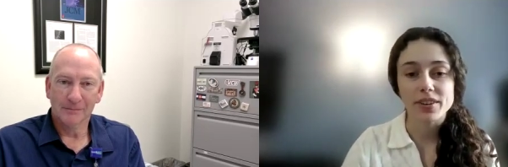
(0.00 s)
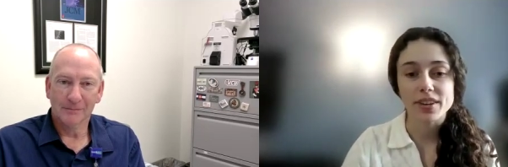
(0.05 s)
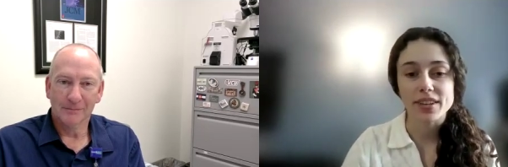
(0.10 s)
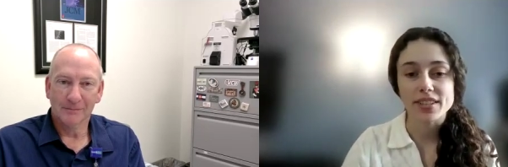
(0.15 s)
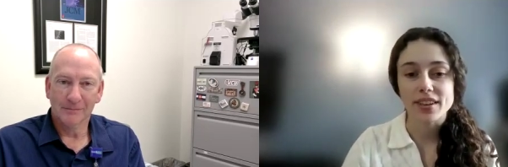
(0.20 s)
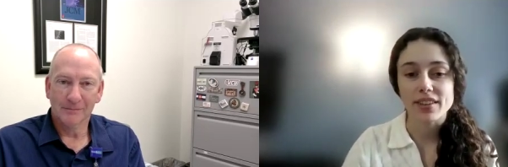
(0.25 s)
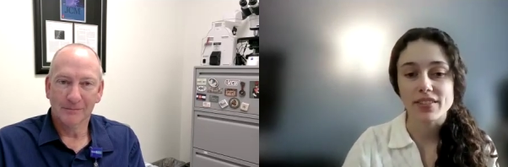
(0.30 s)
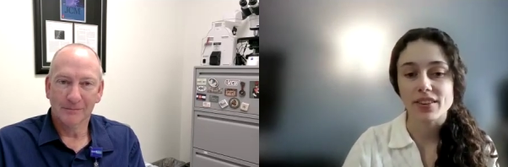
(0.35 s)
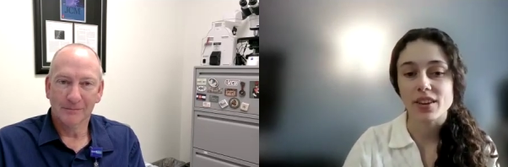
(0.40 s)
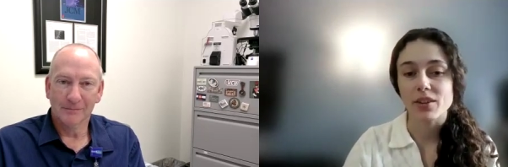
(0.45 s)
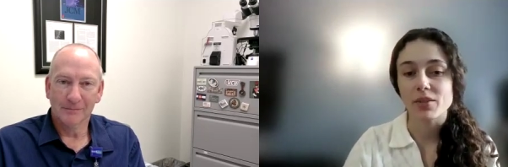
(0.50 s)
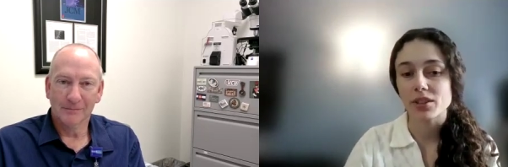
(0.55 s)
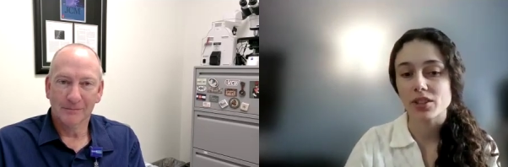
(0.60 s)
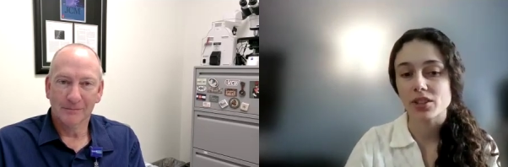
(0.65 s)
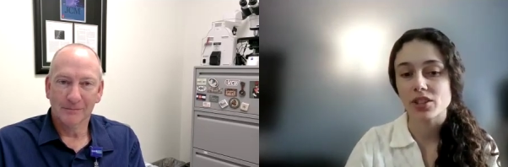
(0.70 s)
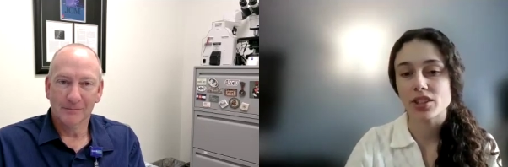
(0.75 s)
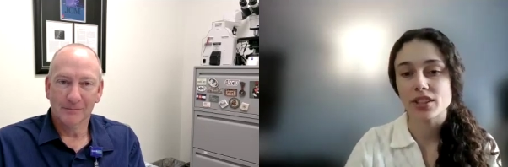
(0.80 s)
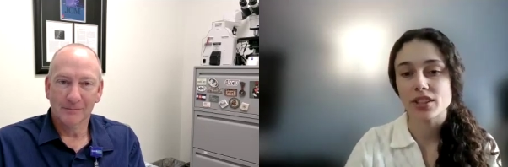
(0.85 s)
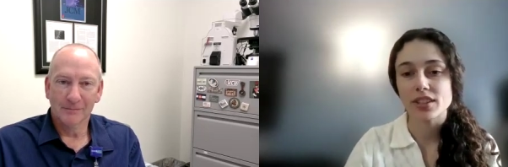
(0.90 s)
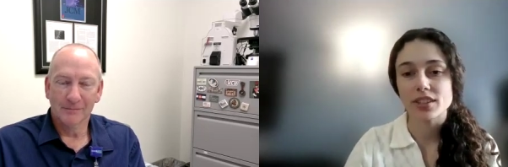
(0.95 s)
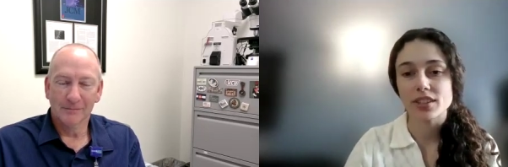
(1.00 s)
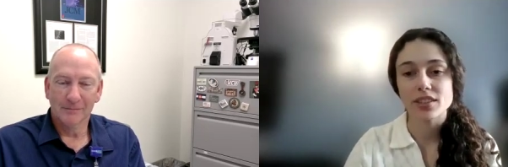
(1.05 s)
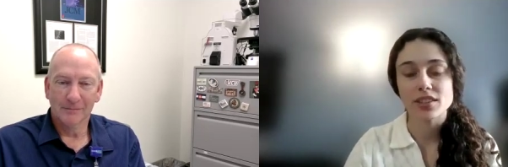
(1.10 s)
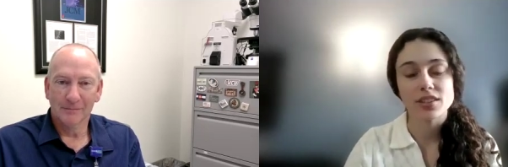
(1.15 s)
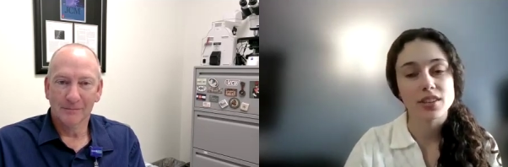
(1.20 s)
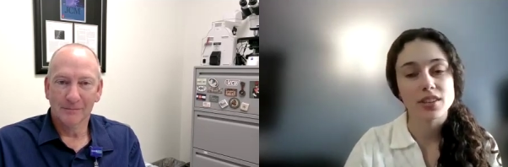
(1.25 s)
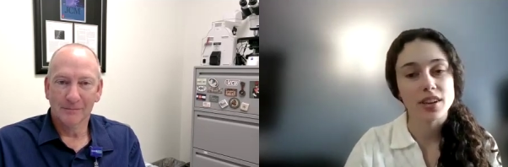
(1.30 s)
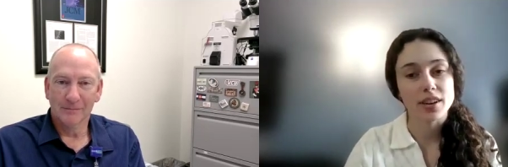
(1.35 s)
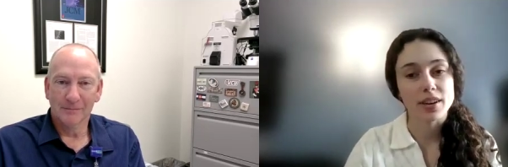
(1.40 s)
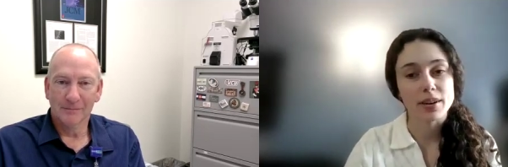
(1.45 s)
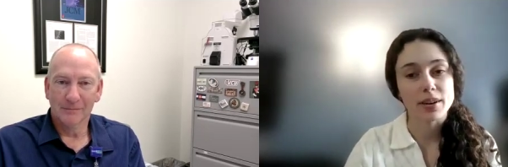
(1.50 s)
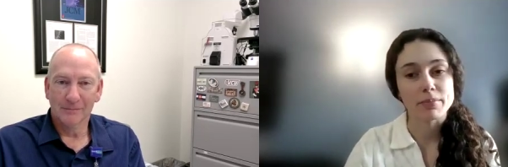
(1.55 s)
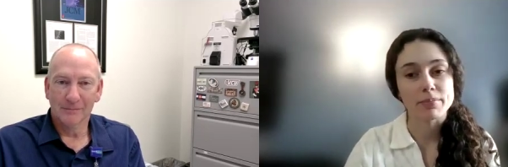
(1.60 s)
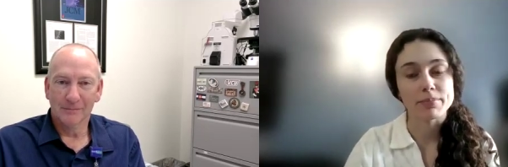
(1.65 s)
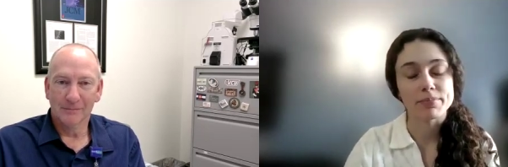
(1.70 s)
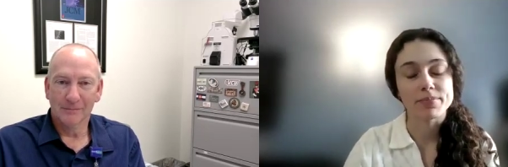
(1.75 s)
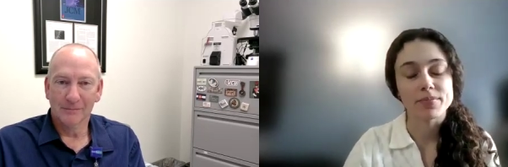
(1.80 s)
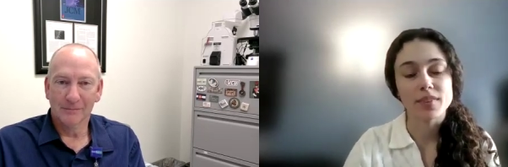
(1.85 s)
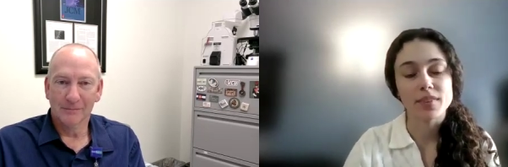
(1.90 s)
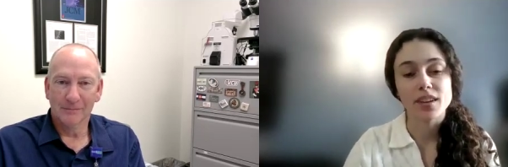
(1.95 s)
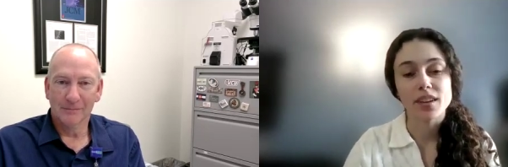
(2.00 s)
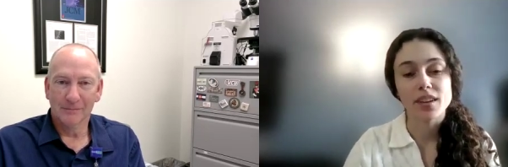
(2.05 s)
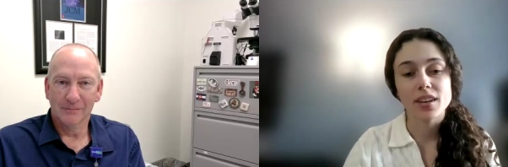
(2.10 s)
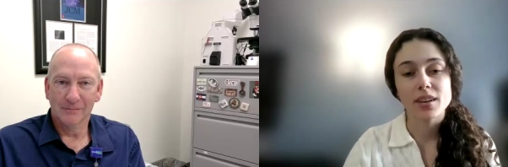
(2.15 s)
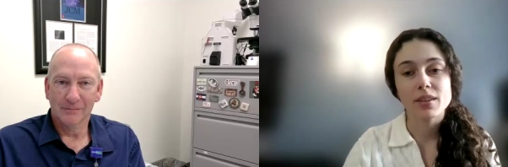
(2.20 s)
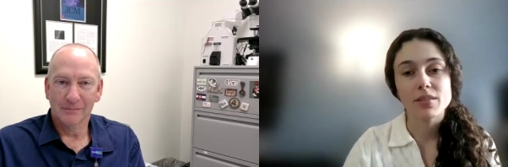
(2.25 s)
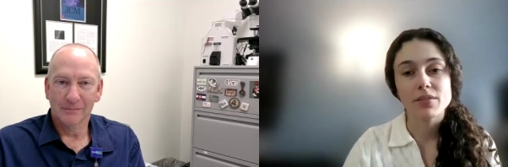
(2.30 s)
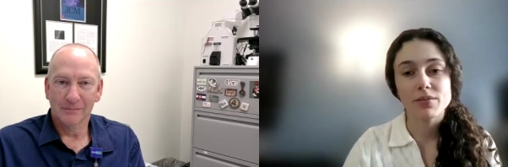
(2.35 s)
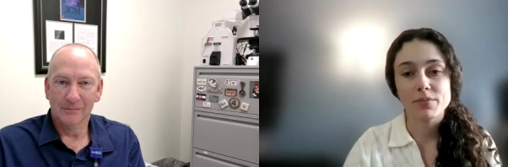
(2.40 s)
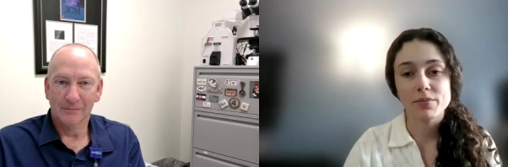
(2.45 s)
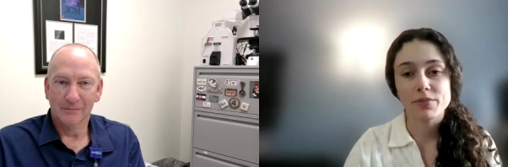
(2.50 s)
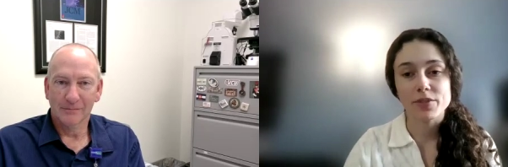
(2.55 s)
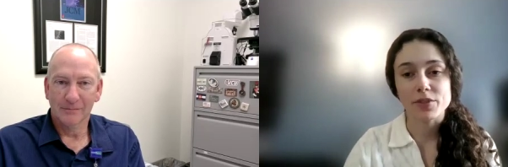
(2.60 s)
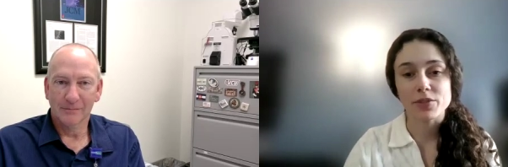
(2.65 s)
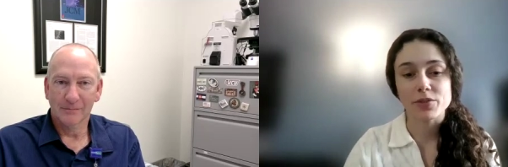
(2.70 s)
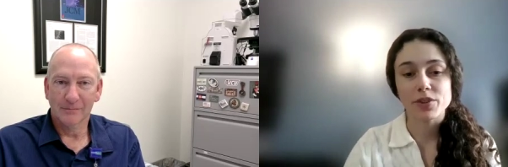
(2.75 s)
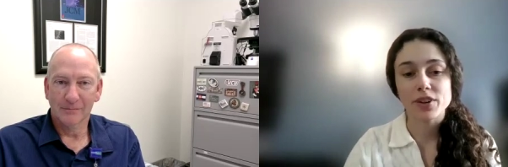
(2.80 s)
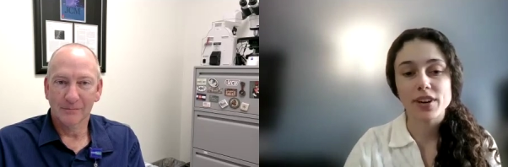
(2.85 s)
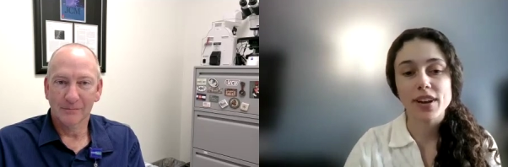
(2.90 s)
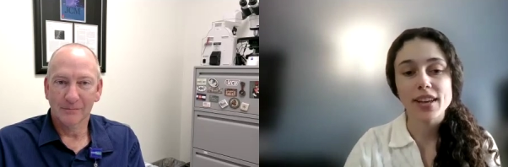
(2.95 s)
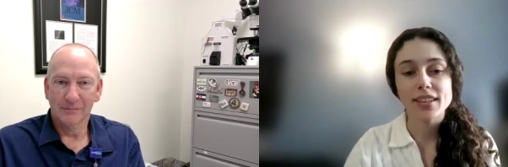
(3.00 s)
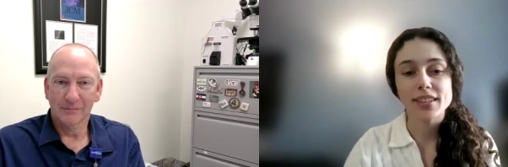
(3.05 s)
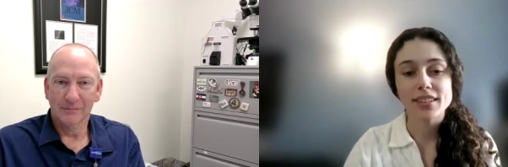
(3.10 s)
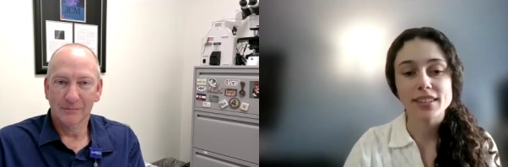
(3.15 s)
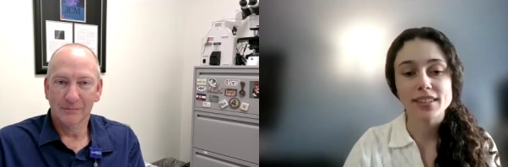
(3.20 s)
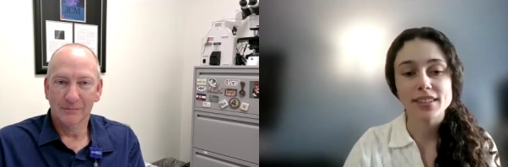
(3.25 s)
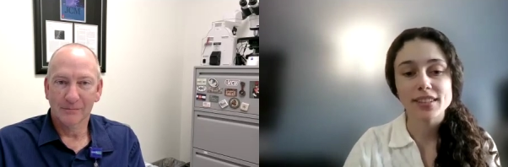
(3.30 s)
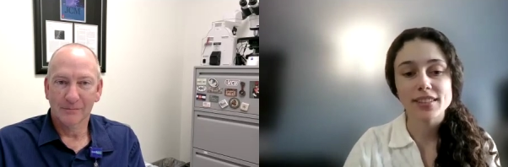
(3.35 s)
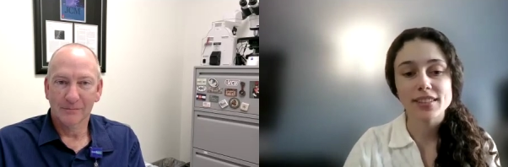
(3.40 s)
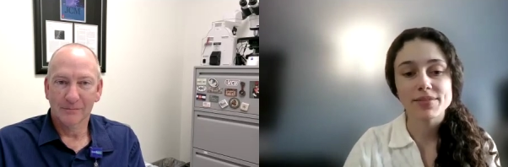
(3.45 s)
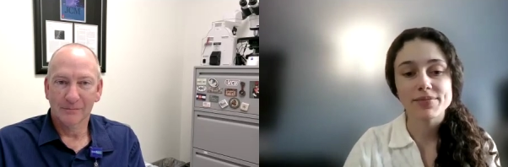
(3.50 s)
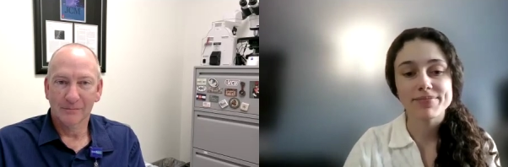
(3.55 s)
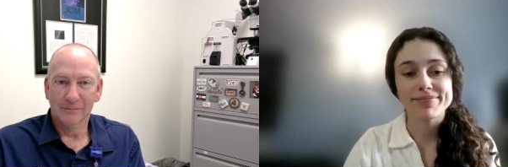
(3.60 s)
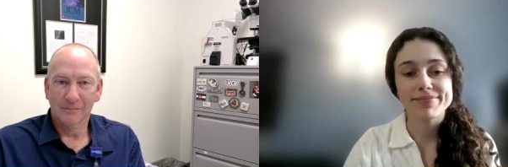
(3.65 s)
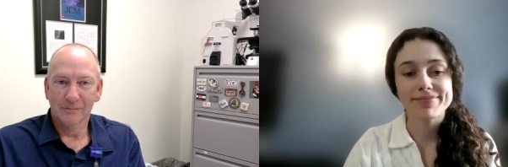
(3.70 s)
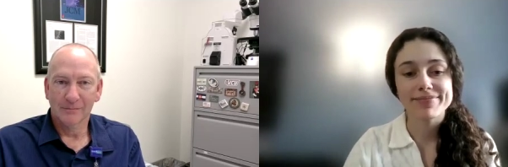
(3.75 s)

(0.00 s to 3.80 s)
Speaker 1: If you guys have any questions, um, feel free to ask.